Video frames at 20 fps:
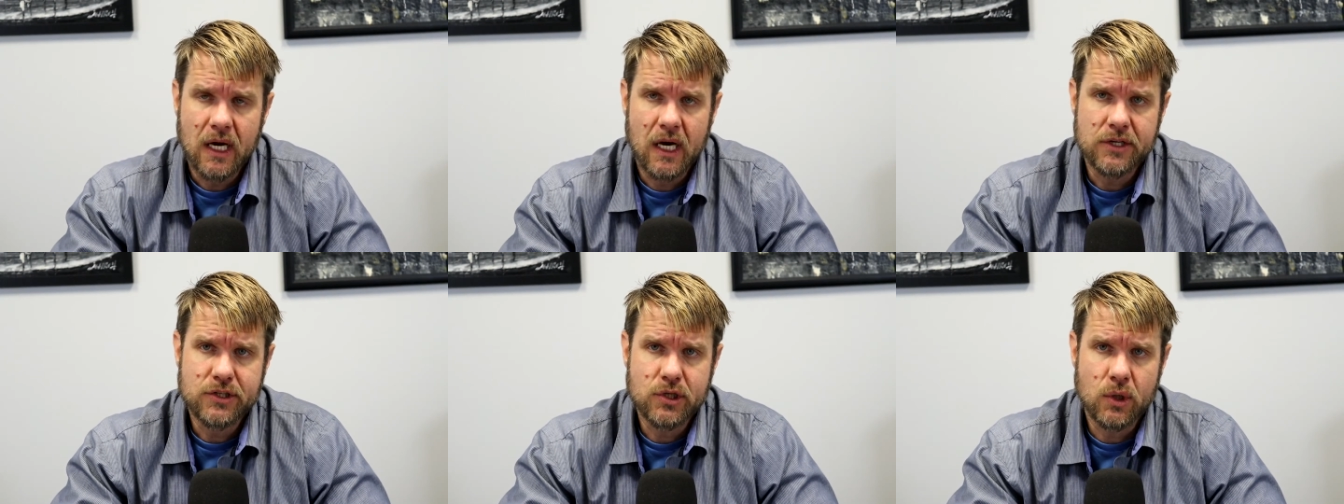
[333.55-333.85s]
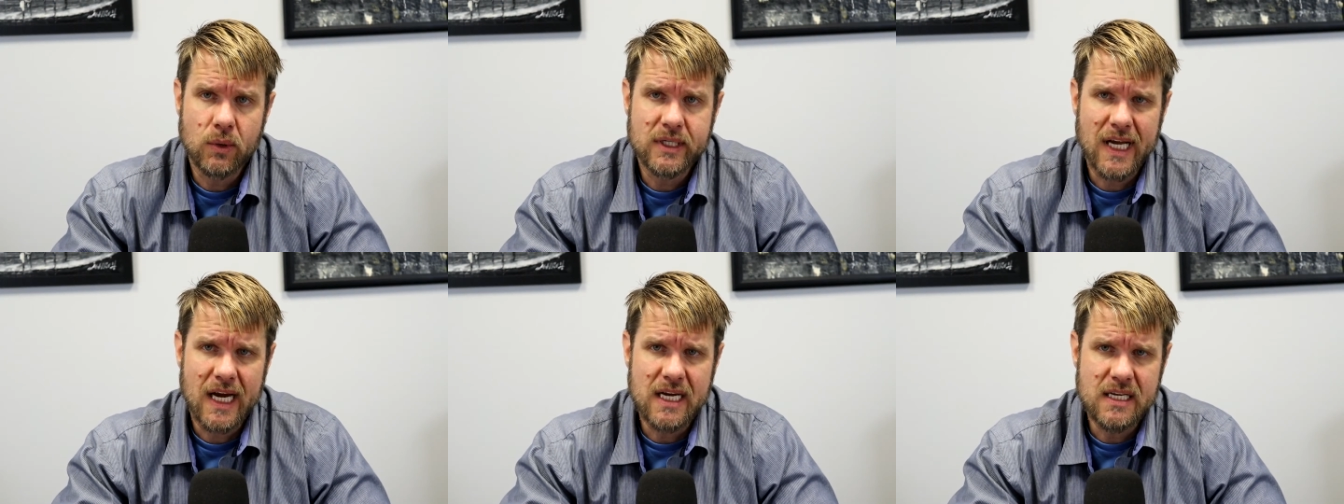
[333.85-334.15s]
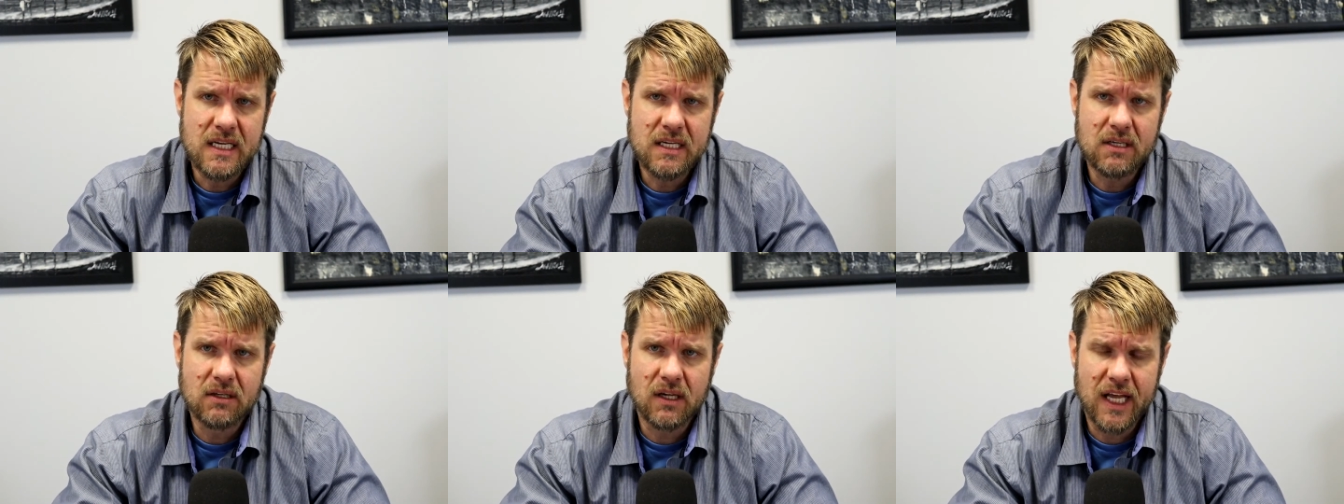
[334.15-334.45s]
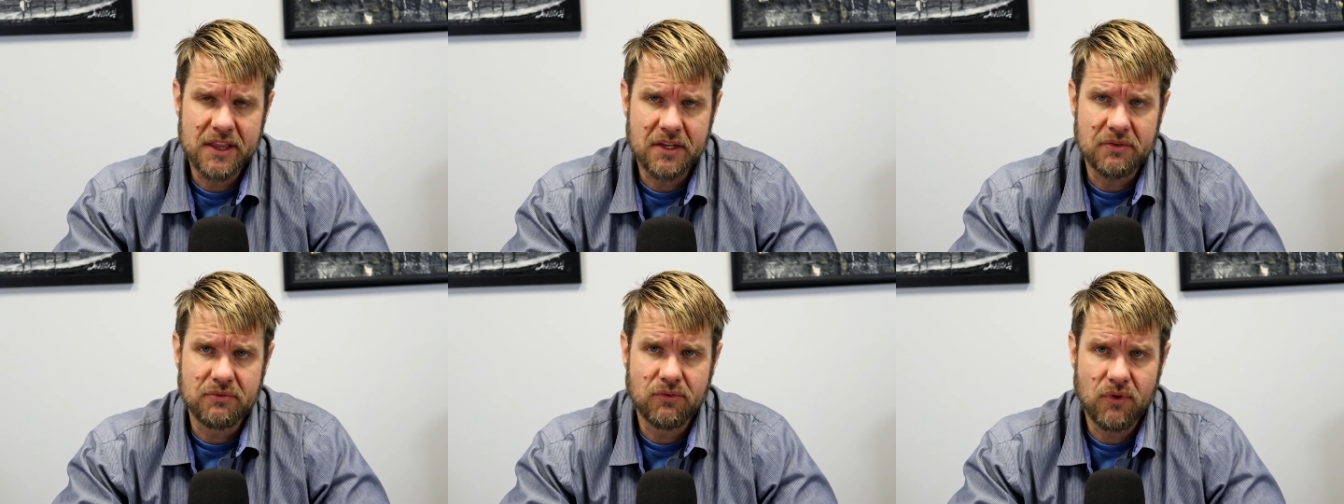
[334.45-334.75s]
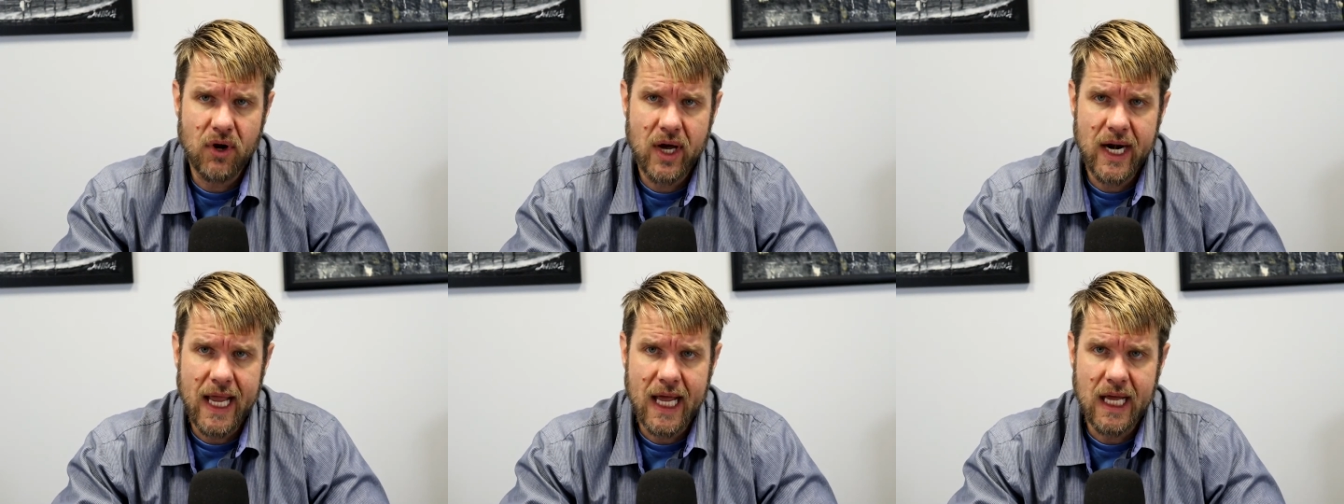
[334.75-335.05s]
So it's ideal on the
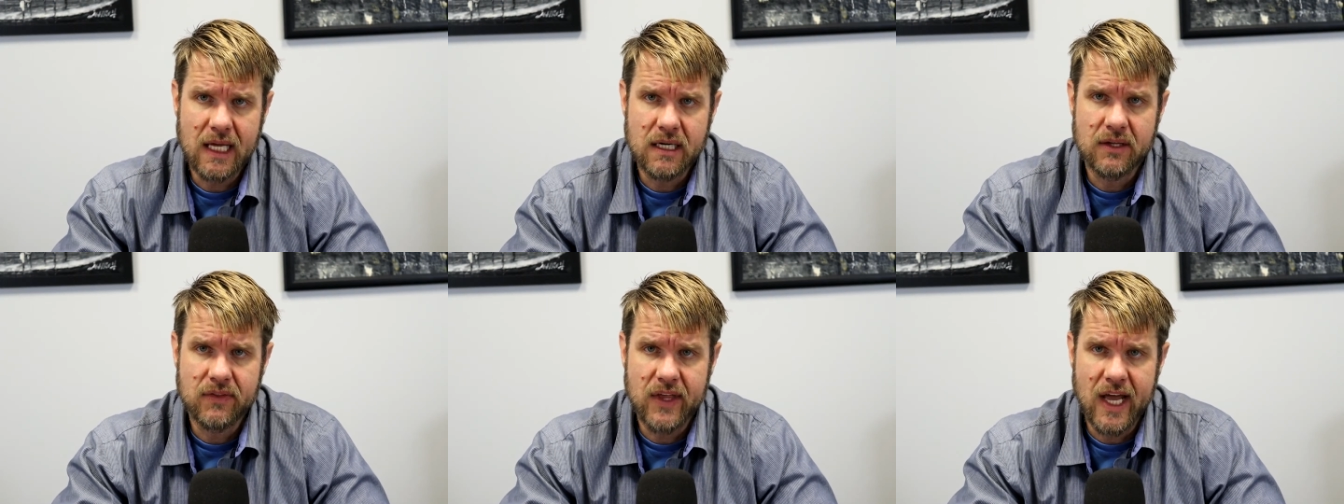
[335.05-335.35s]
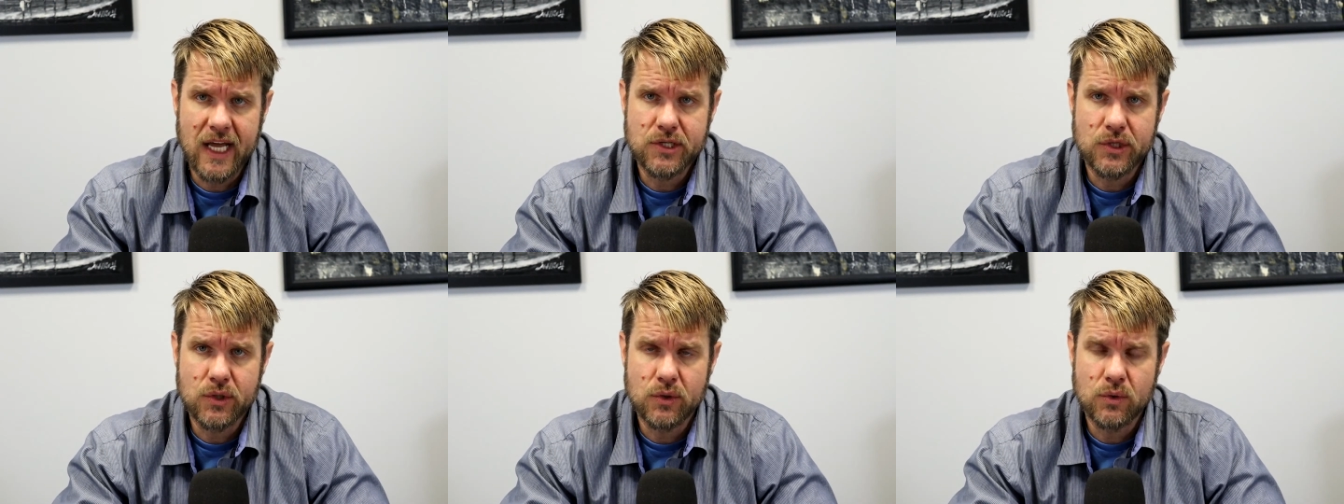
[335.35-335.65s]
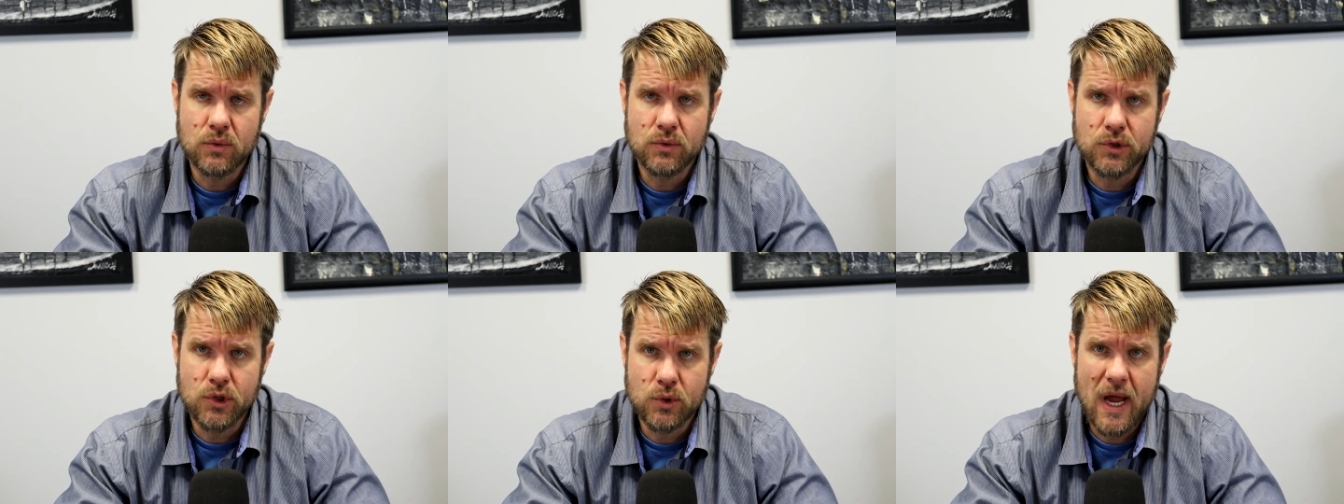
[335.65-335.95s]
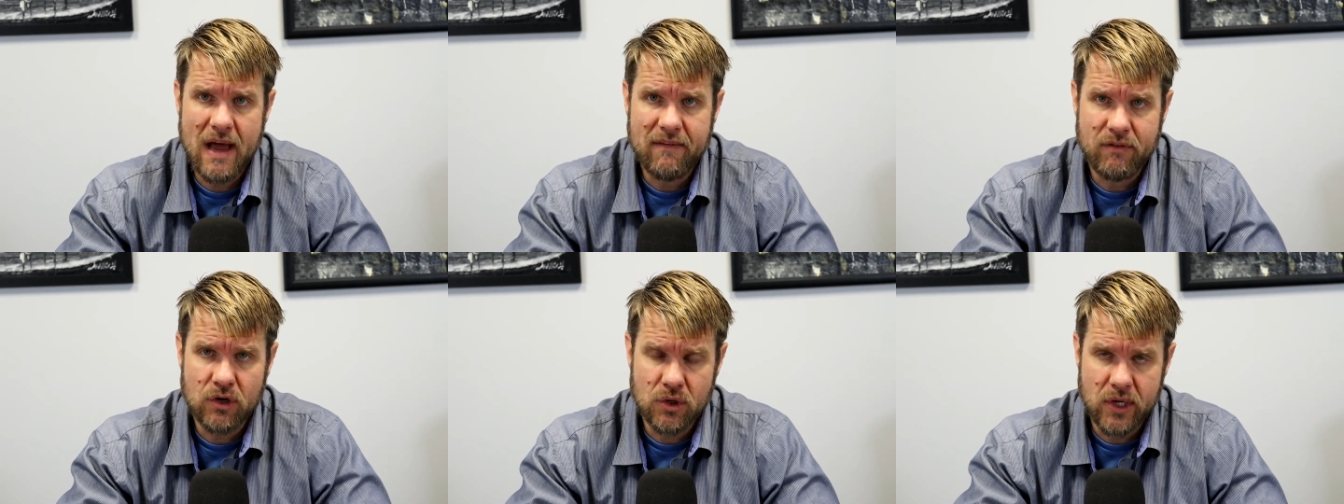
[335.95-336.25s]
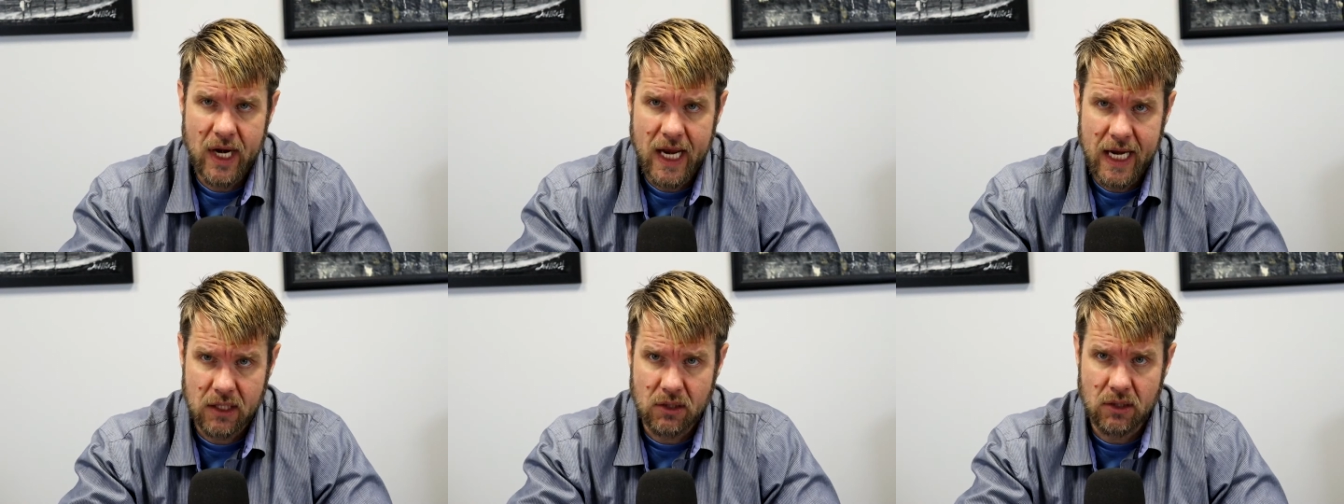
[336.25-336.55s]
front end that you do have a
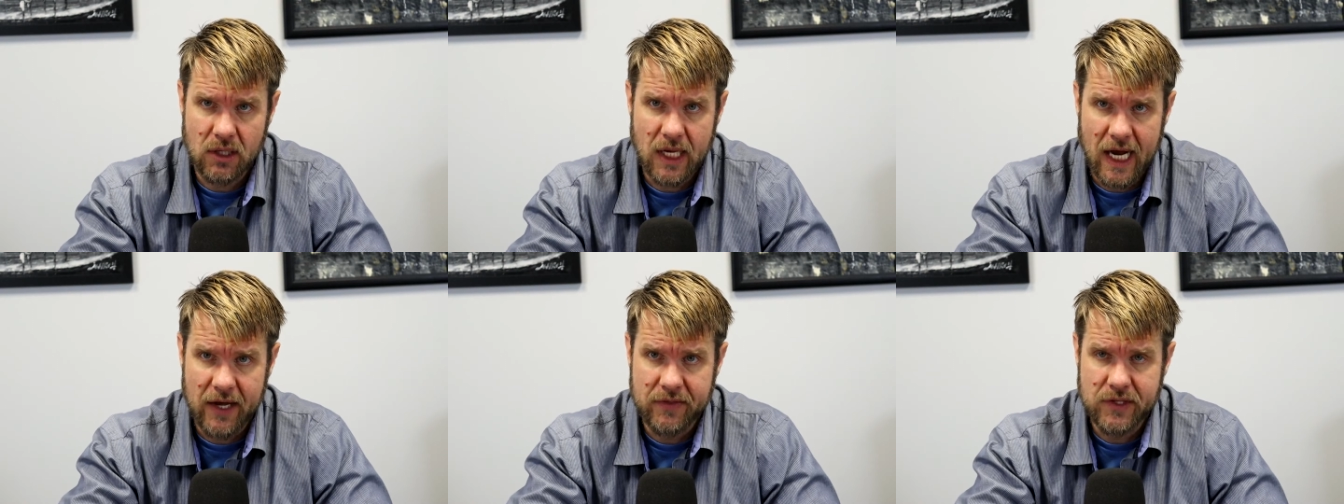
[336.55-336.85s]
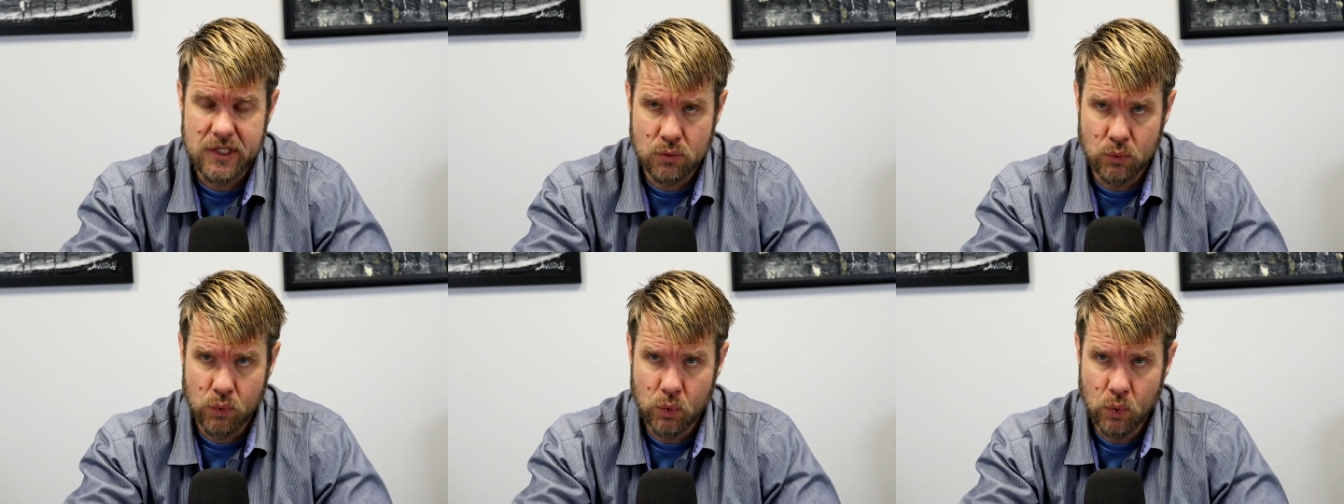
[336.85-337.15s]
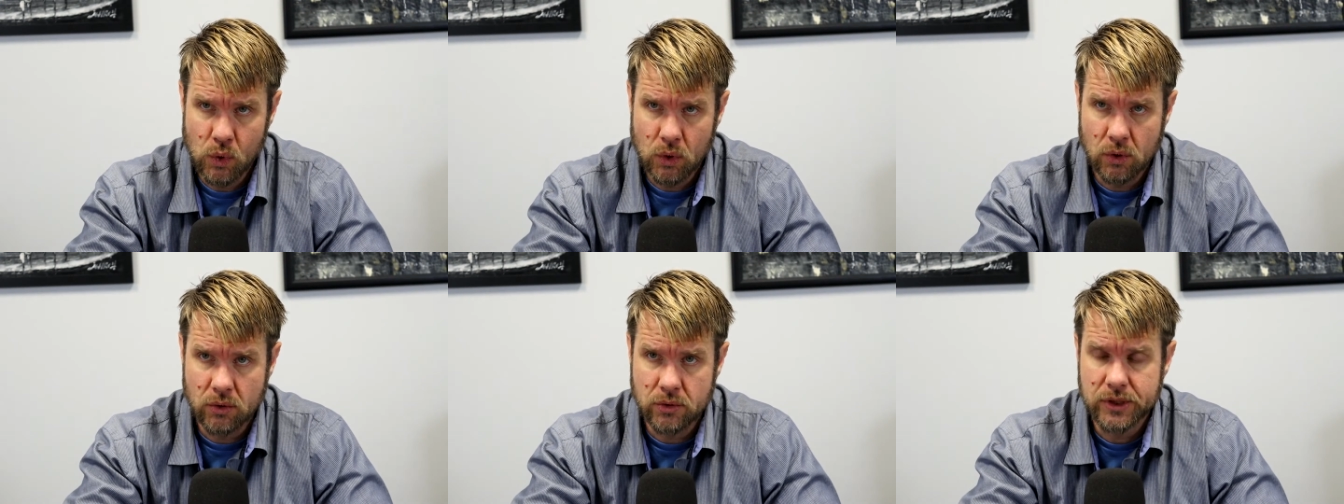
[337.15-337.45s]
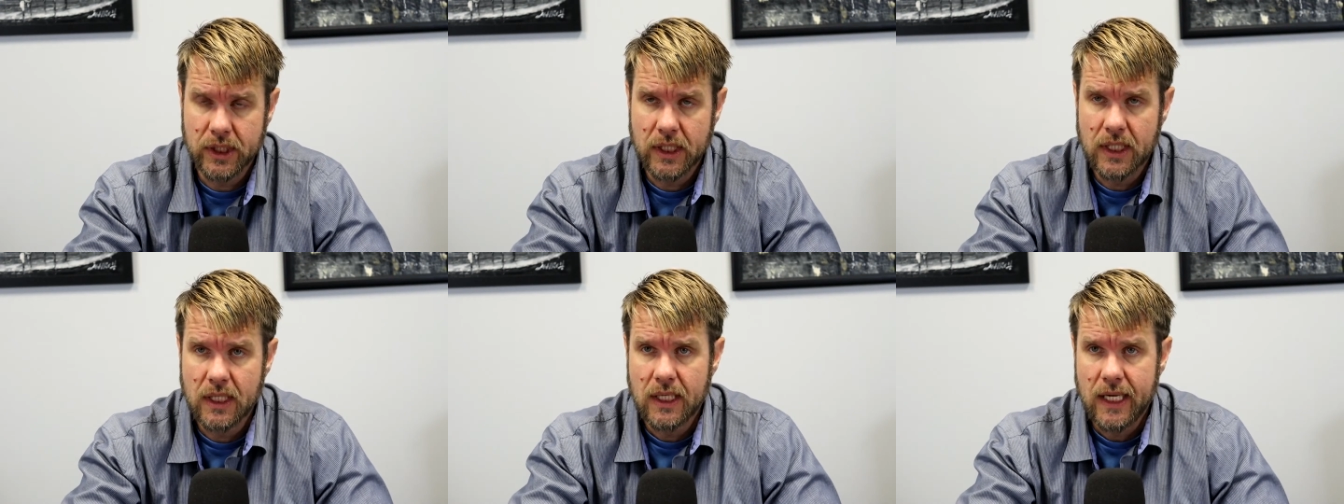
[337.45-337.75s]
good handle on these rules